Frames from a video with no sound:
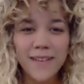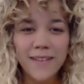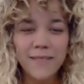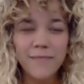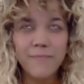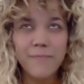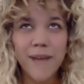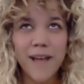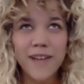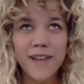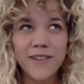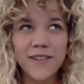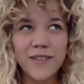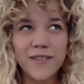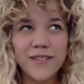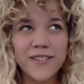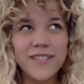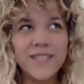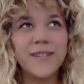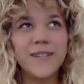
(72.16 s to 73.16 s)

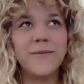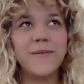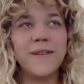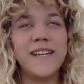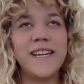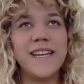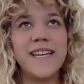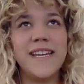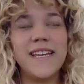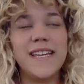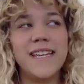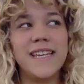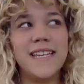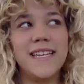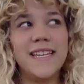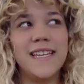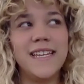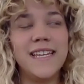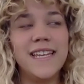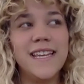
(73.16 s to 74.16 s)
bachelor's degree
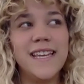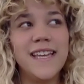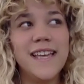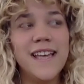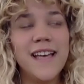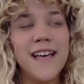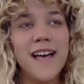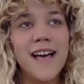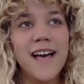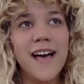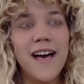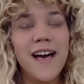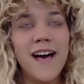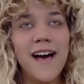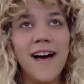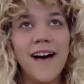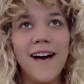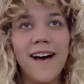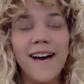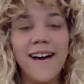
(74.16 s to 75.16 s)
in
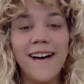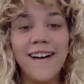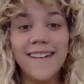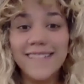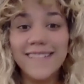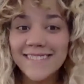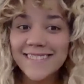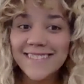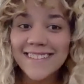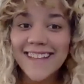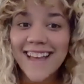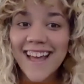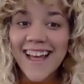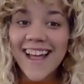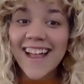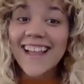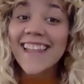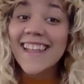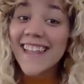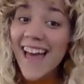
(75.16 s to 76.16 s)
uh,
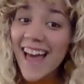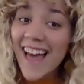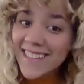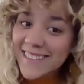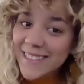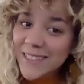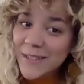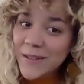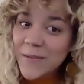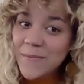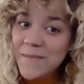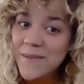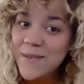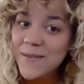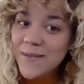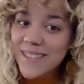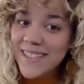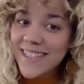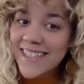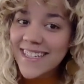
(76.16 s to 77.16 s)
classical
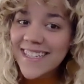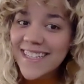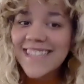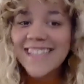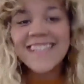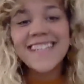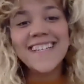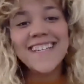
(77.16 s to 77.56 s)
music.